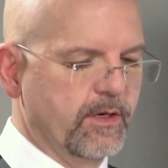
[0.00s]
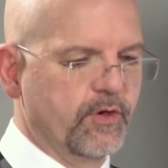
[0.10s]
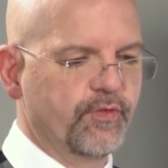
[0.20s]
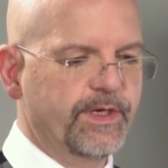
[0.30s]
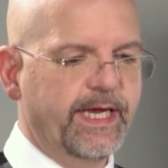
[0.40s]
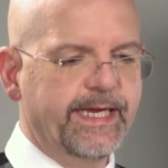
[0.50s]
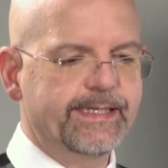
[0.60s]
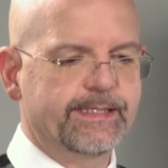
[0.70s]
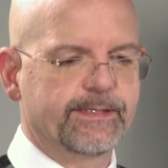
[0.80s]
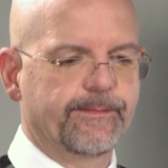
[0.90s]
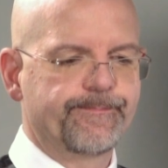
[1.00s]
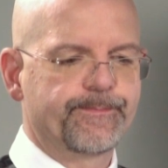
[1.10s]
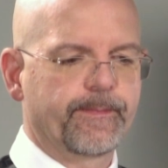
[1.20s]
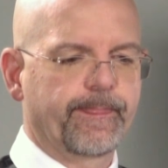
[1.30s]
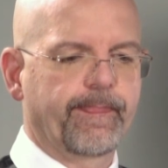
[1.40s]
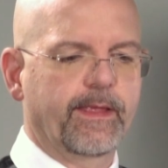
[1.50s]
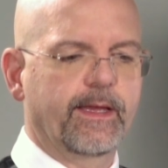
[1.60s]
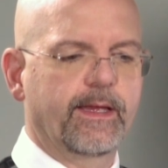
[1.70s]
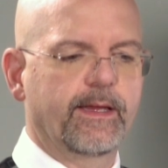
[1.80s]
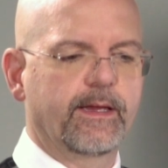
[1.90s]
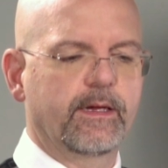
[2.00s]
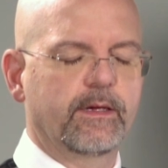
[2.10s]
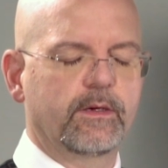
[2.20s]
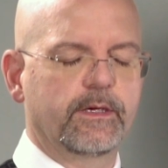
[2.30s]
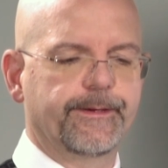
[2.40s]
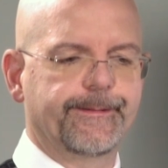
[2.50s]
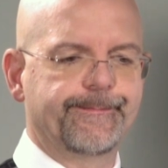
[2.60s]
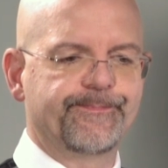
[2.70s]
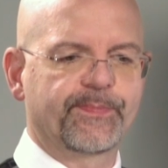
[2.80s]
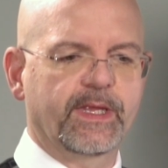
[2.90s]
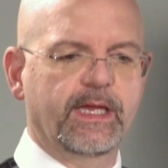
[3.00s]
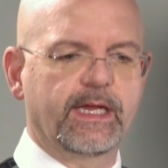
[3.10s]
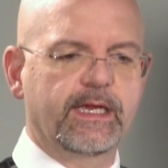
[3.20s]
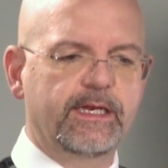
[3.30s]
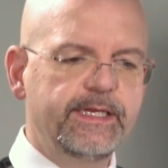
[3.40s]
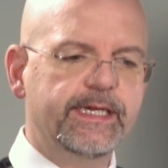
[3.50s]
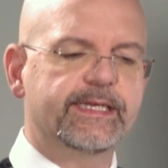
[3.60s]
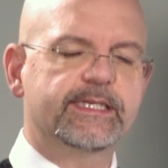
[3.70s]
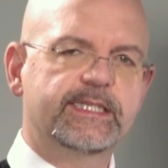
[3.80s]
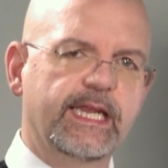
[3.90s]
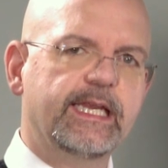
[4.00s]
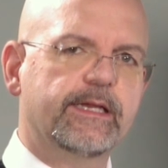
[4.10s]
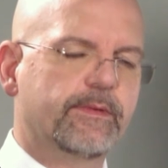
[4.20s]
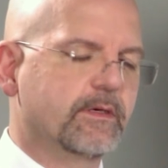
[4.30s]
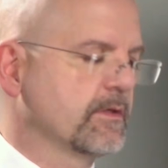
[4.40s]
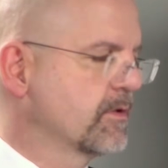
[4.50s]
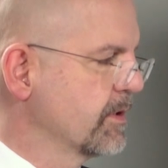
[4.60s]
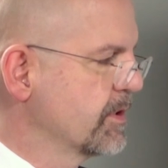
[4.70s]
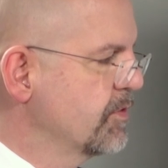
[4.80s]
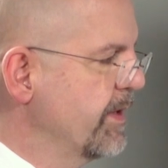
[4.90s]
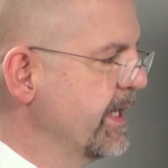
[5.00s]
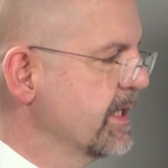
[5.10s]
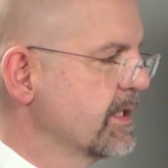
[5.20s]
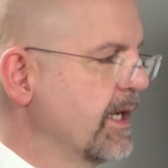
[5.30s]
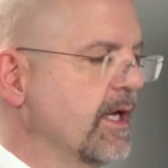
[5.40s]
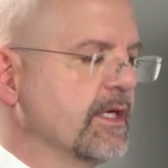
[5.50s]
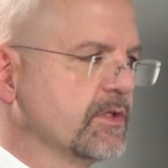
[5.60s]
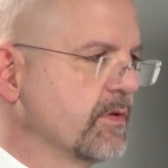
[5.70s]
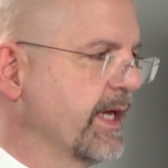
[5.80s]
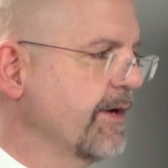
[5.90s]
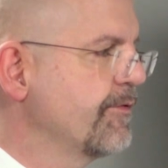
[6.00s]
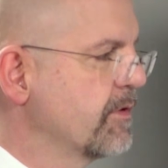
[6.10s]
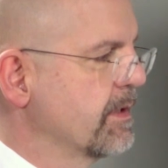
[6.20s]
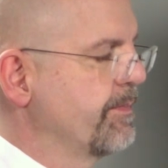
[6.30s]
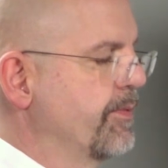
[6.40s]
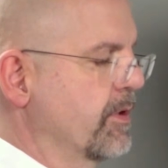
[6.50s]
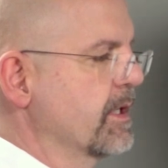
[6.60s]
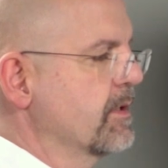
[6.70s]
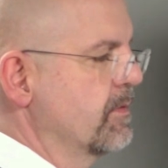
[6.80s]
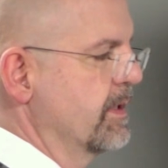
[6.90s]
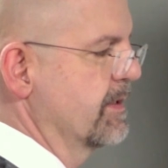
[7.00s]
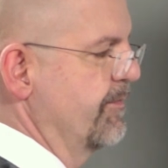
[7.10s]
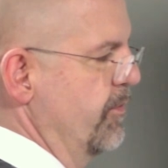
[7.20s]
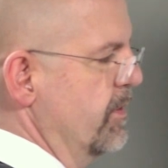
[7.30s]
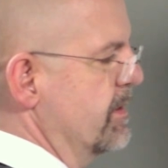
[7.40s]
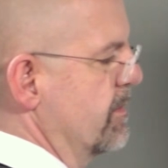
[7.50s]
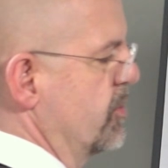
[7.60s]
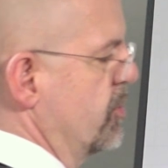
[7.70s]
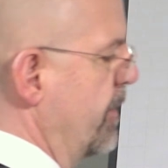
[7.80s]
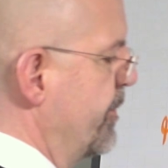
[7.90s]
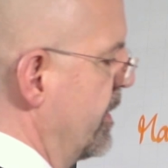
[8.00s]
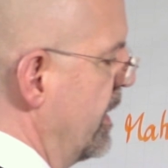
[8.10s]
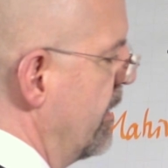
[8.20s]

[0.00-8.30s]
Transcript: create a clear understanding about the constraints. So therefore, the product owner's first job,